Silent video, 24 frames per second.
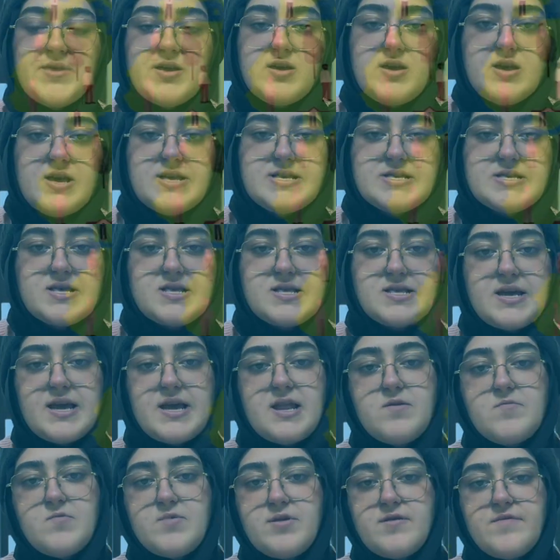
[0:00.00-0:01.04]
and
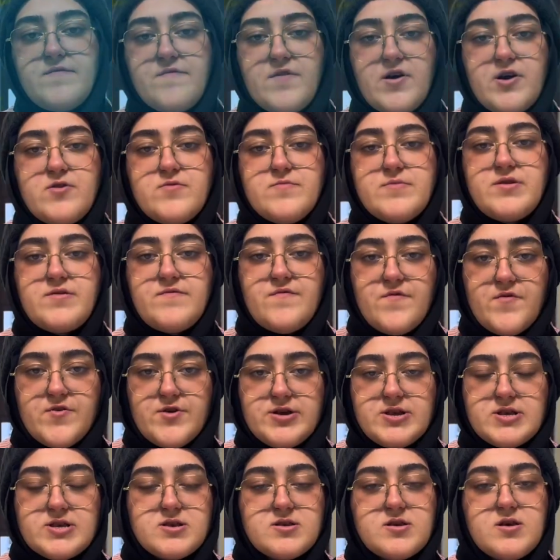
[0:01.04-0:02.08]
sustainable environment for
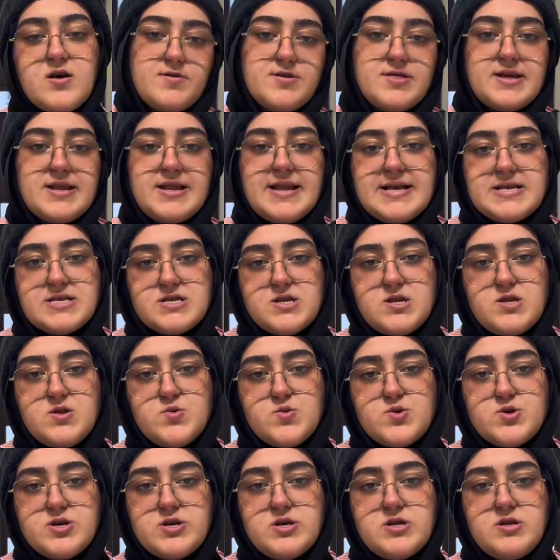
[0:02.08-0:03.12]
us. So the last
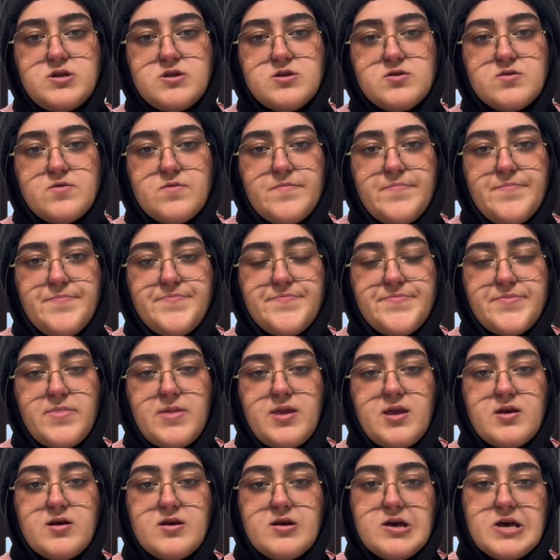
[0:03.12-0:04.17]
solution
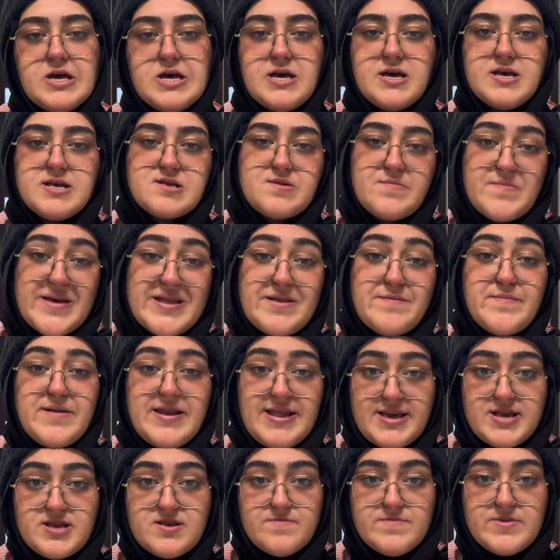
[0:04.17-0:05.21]
is bin
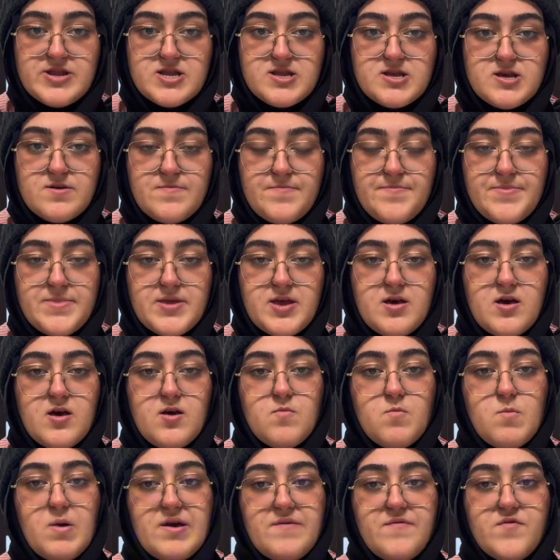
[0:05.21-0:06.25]
placement.
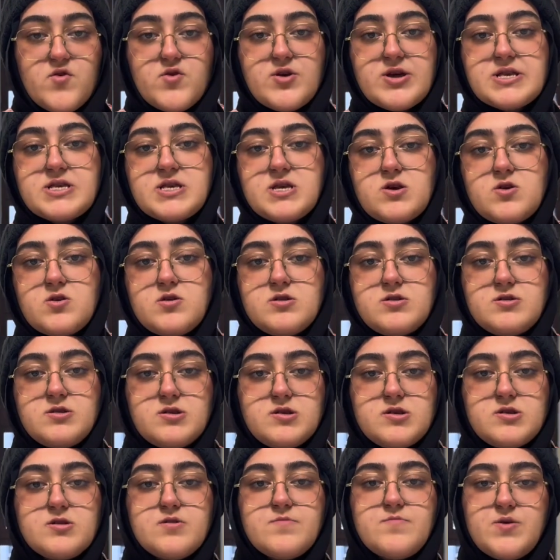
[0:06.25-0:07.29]
By focusing on
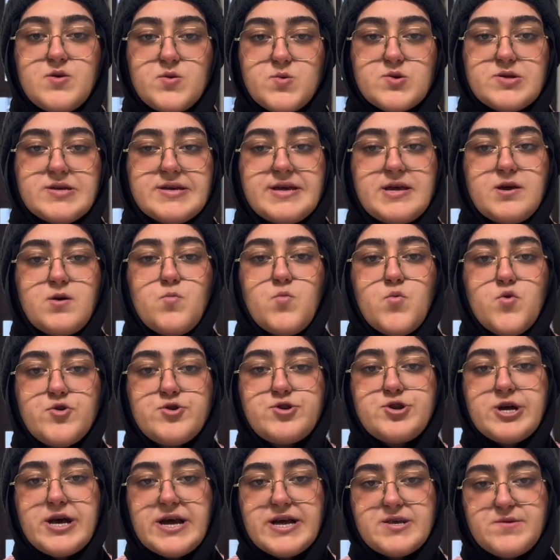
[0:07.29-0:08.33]
distributing more
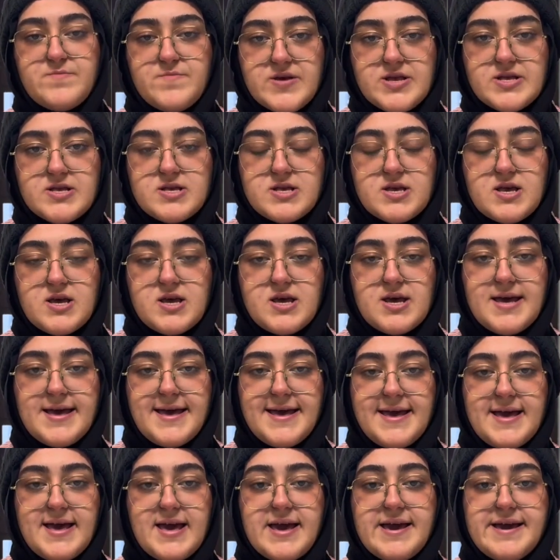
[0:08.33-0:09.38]
trash bins
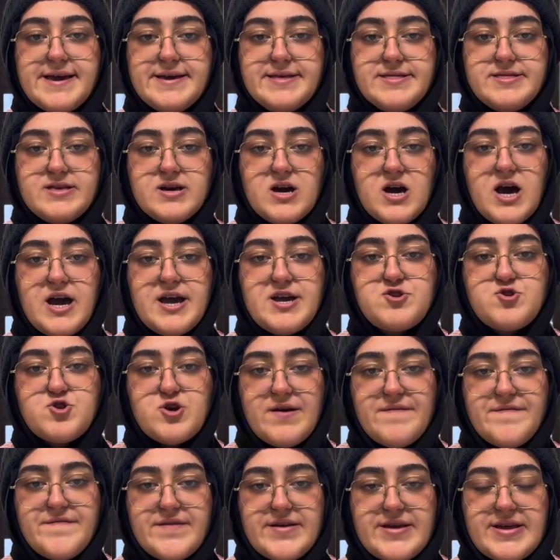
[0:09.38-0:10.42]
in the high
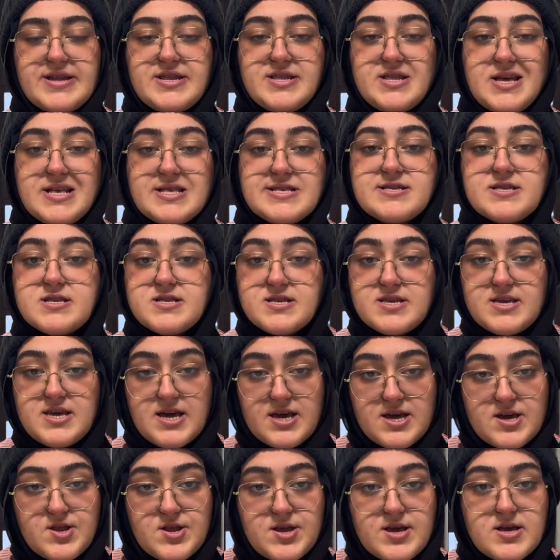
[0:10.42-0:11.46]
traffic and density
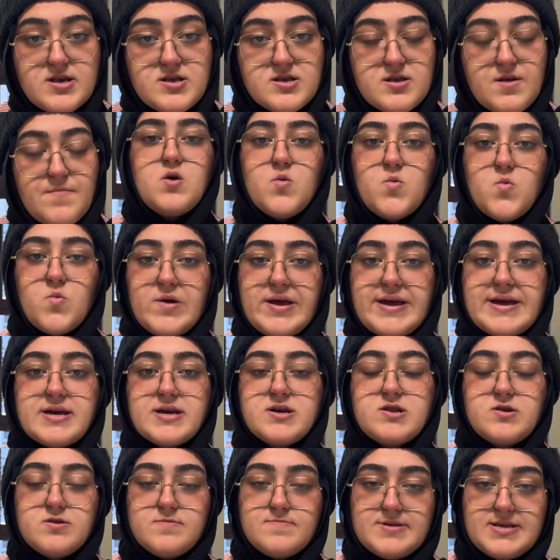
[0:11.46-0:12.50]
areas, we
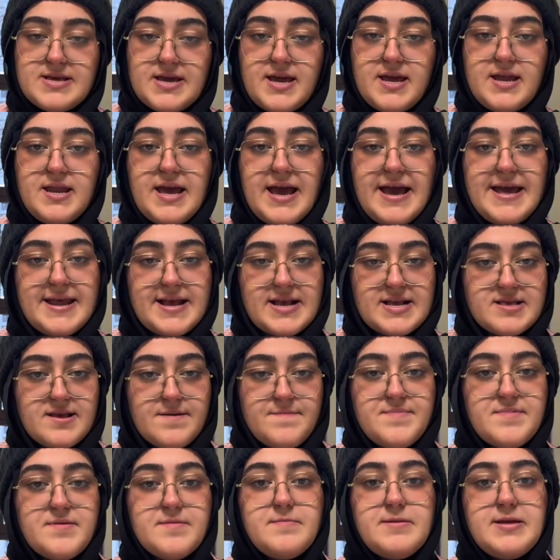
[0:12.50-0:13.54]
can obtain an
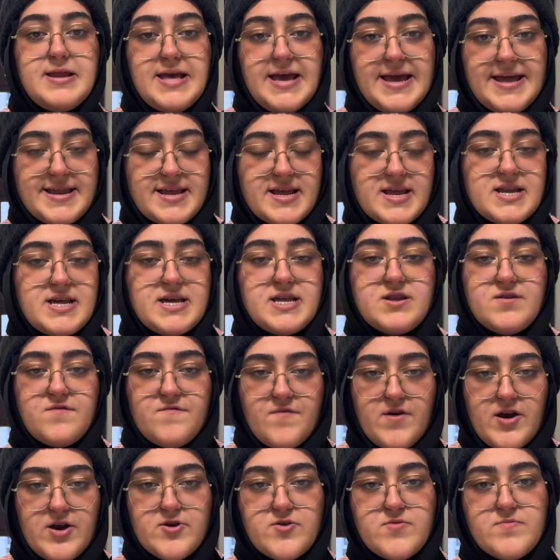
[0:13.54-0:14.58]
acceptable and clean
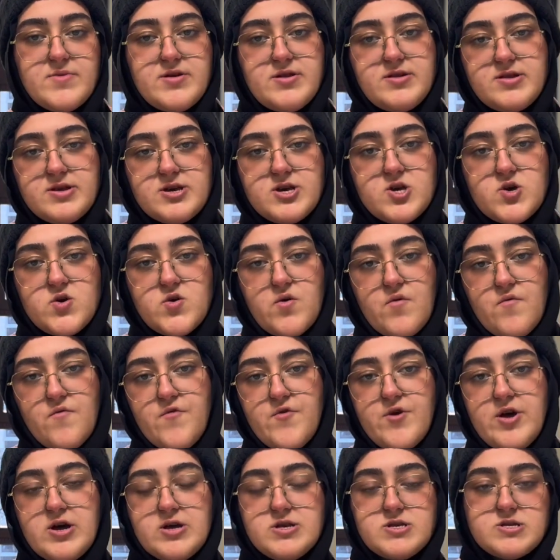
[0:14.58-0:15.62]
environment for
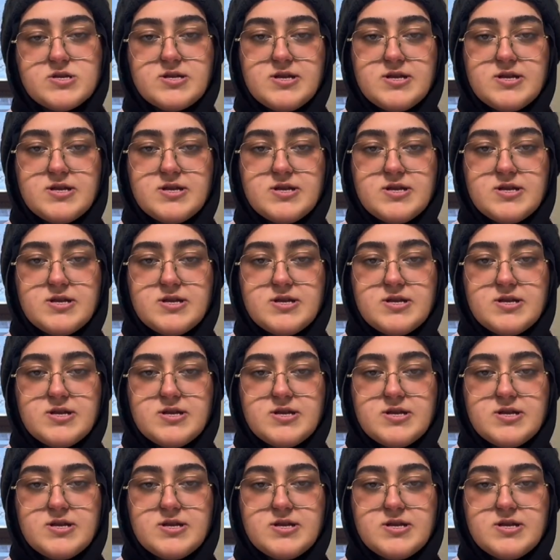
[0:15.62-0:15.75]
us to